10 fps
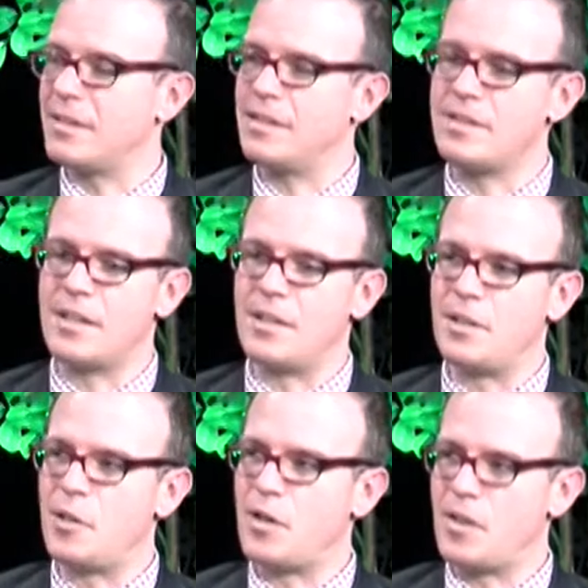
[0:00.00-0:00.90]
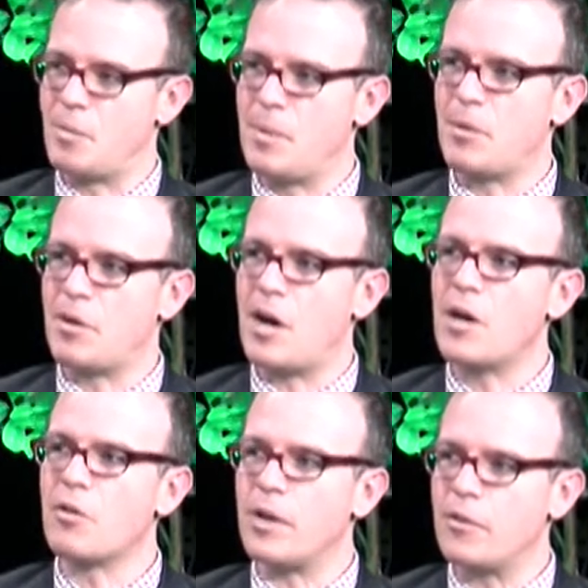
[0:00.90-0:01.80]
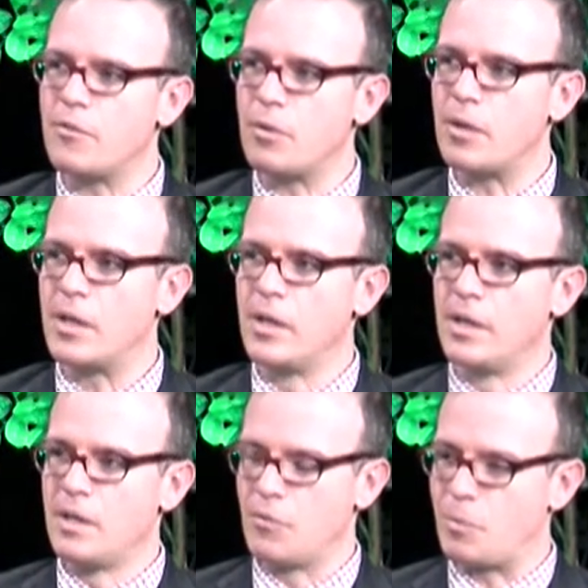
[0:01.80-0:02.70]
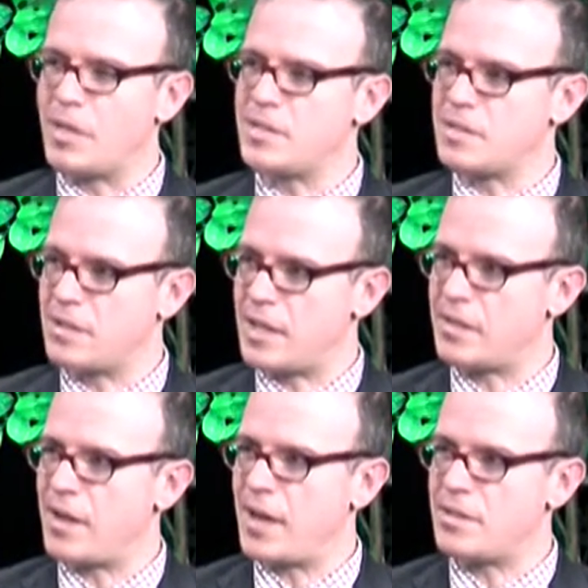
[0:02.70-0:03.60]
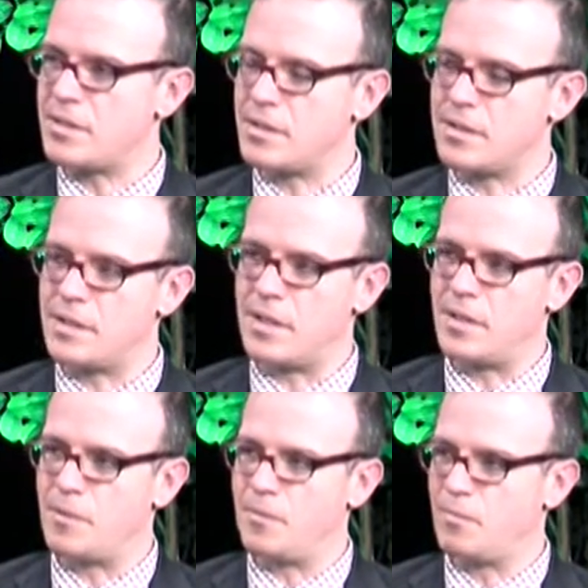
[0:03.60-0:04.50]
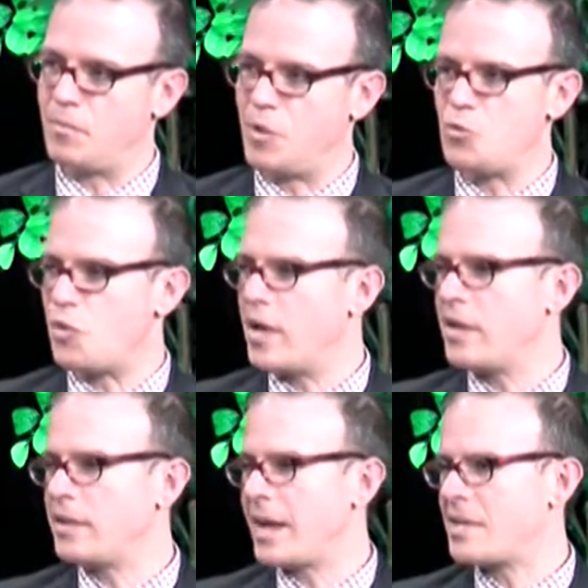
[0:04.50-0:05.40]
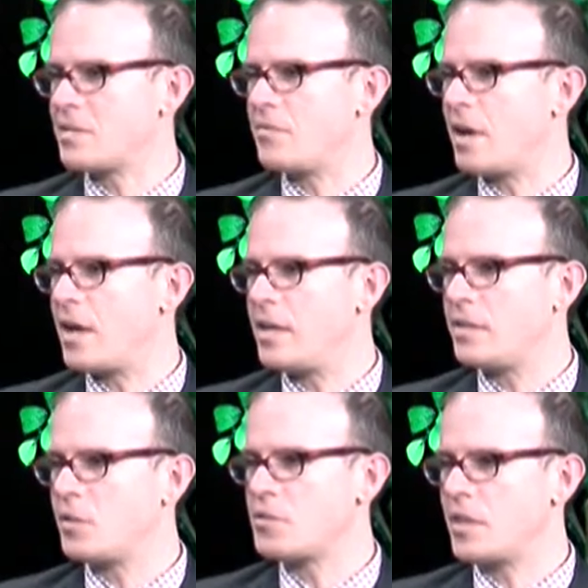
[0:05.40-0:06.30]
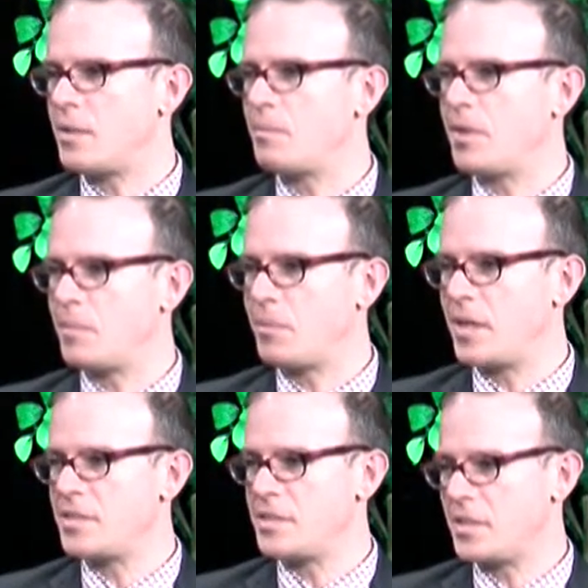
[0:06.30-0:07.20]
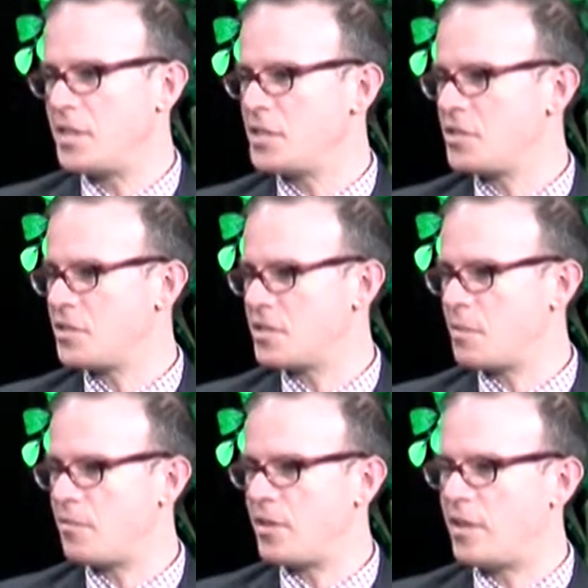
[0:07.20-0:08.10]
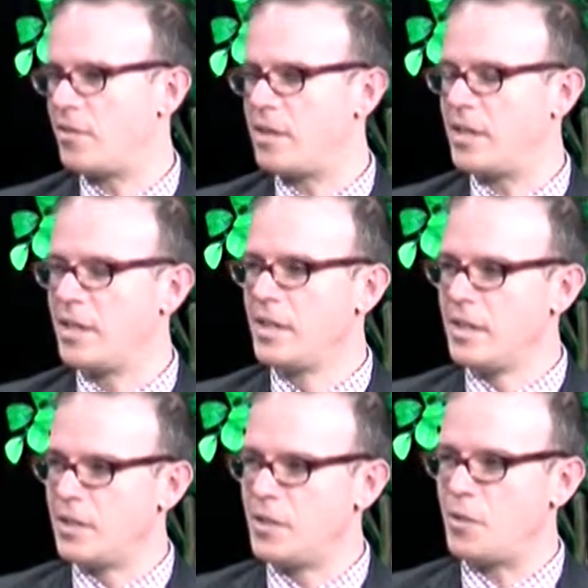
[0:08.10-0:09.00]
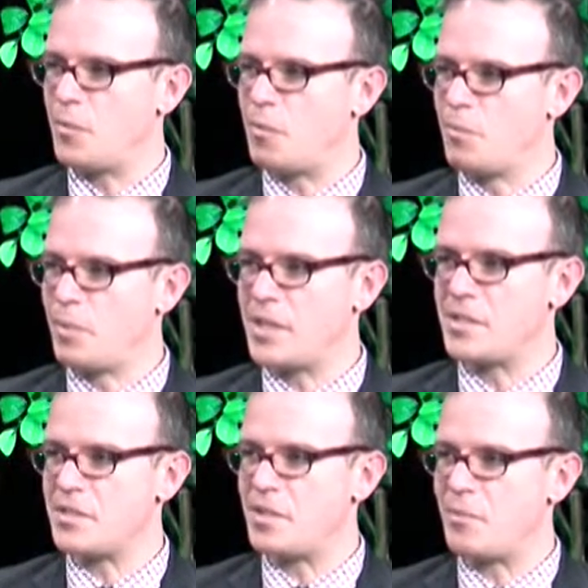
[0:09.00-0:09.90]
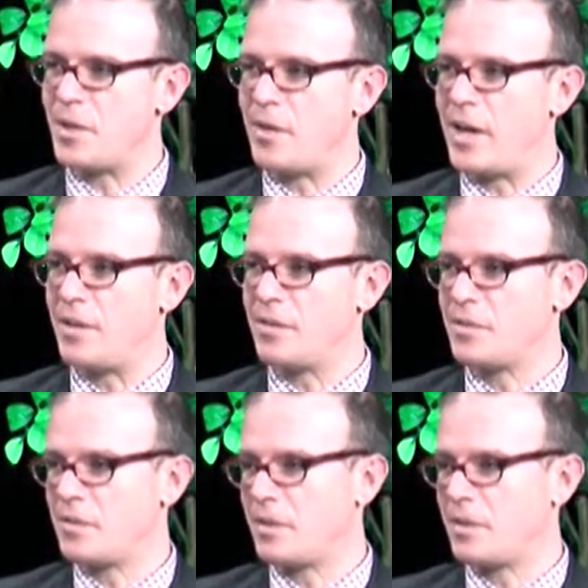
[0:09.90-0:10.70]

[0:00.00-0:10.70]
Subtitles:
And I think people are hungering for places like that, and Dre and Cask and Vine and those type places, in addition to some of our places that have been around,